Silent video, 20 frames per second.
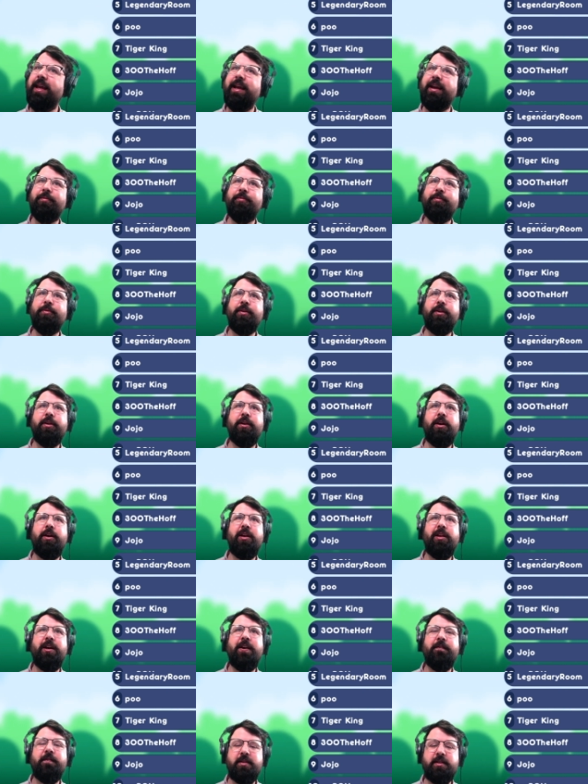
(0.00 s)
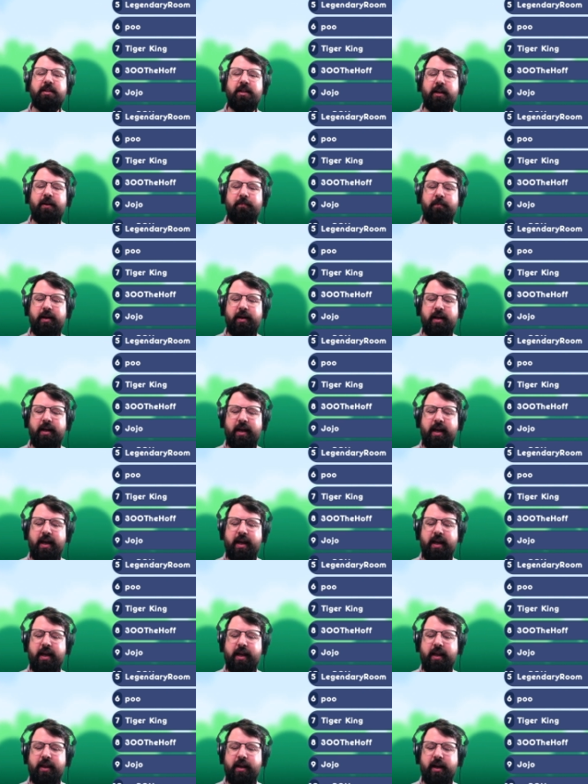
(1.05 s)
can't recall off the top of my
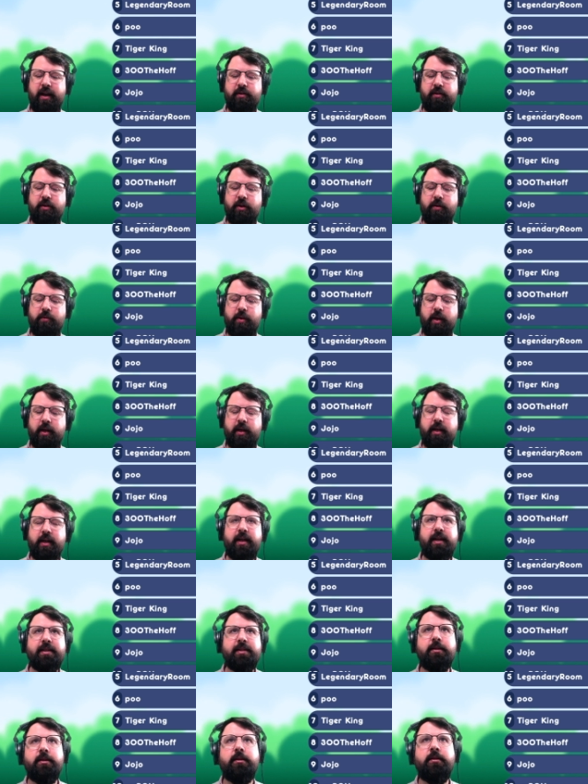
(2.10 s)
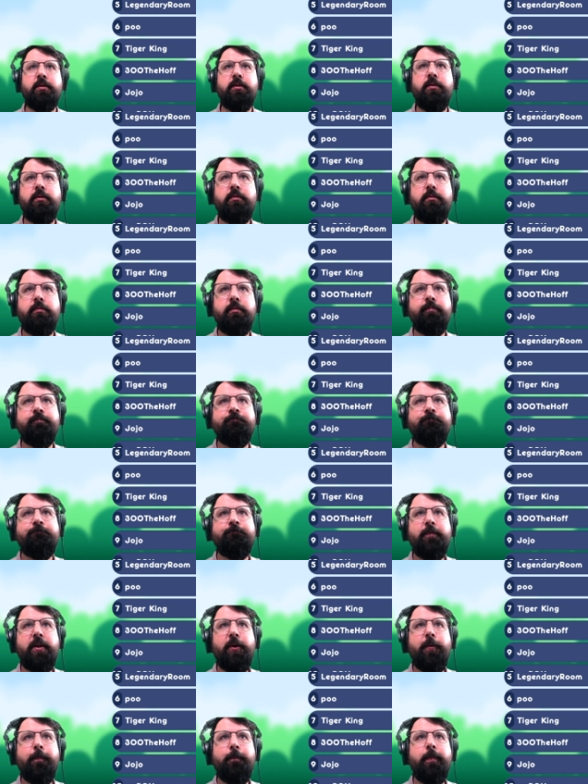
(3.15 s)
head. And I don't recognize it.
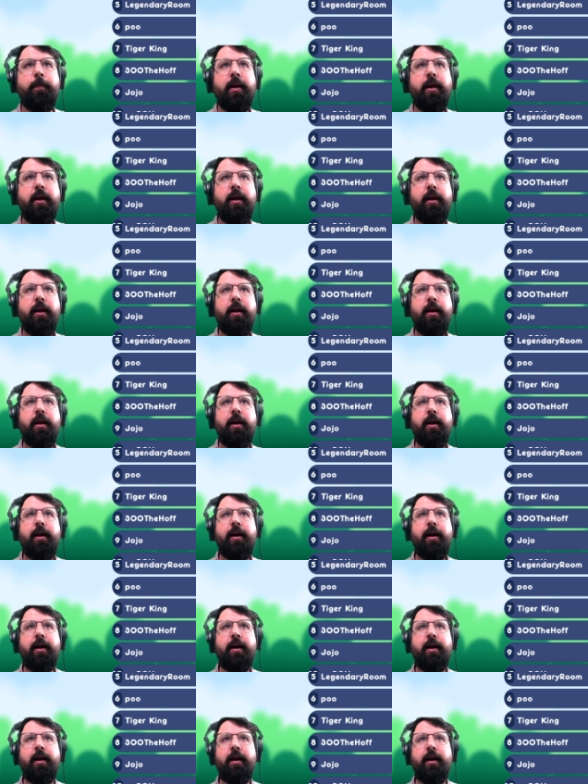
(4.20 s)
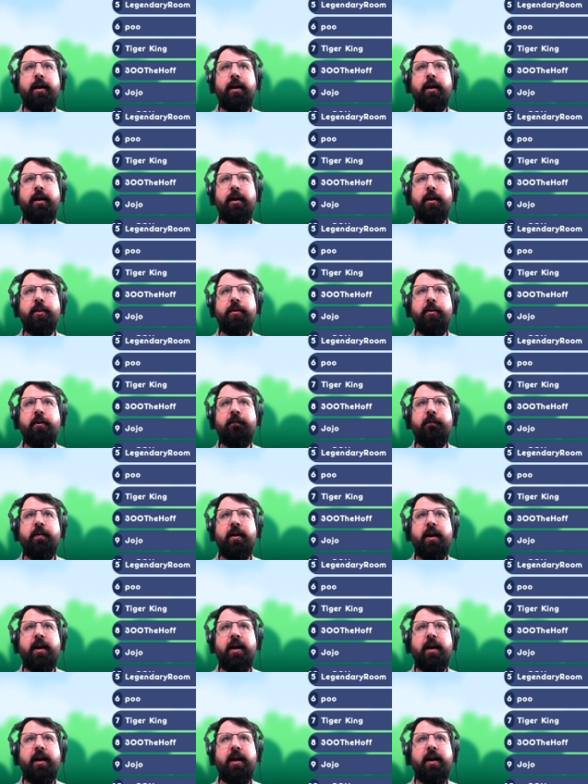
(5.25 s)
Nope. Uh,
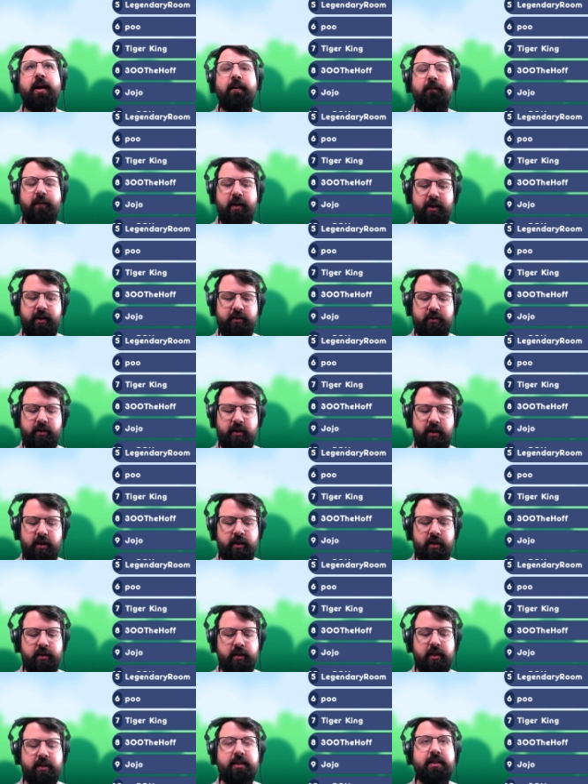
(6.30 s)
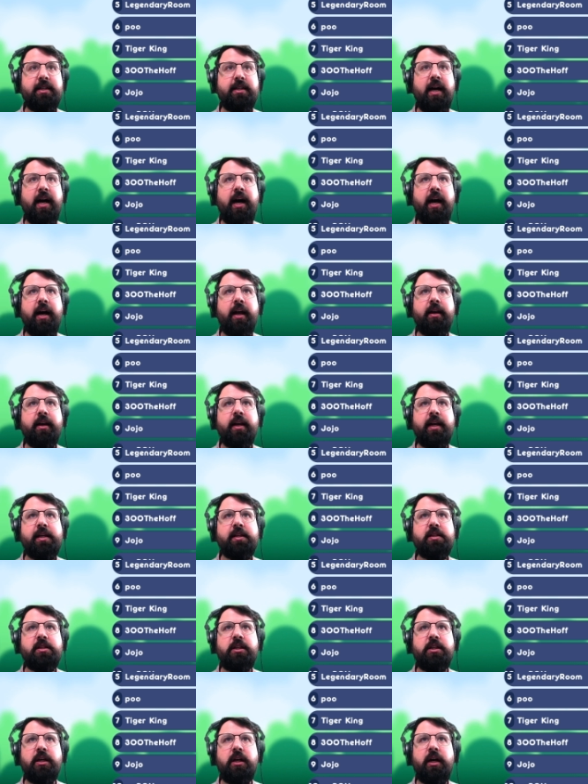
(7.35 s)
thirty-five hundred on the dot.
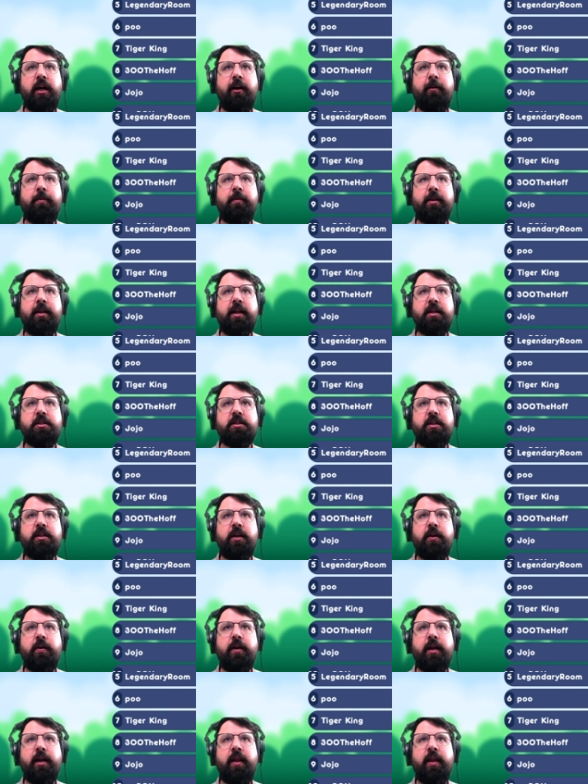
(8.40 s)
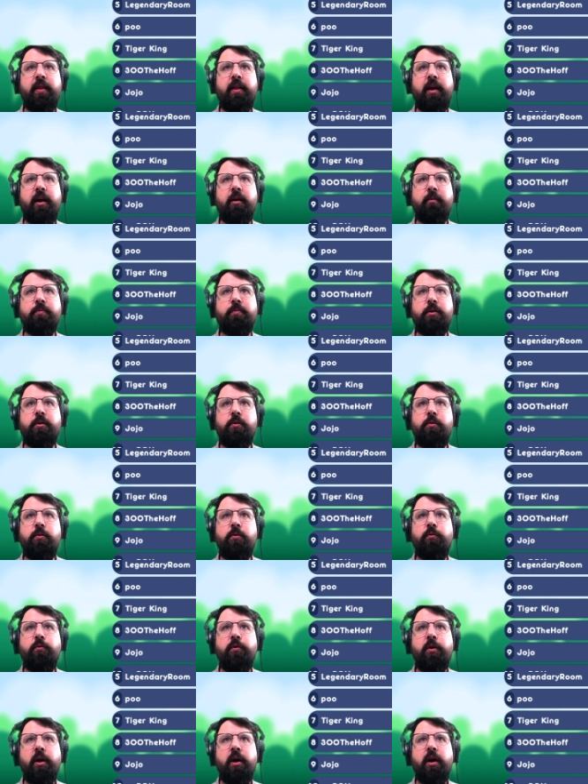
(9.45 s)
Nice job. Legendary in there.
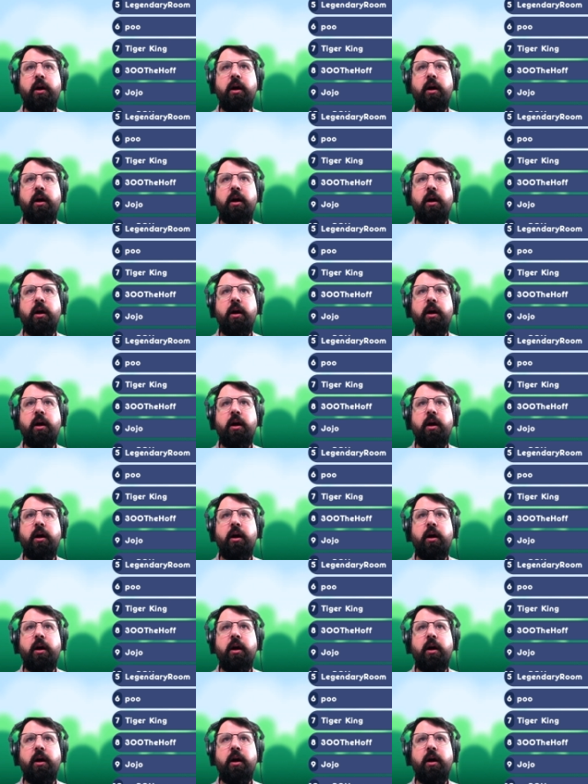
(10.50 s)
Pooh